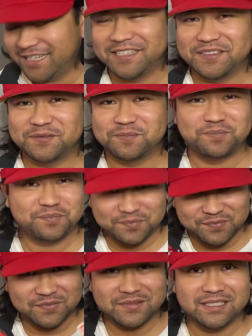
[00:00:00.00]
and
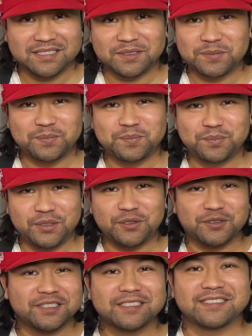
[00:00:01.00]
this could be
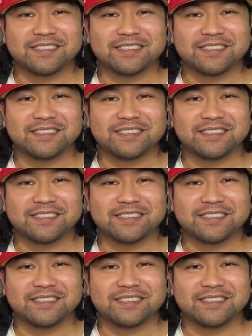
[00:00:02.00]
yours.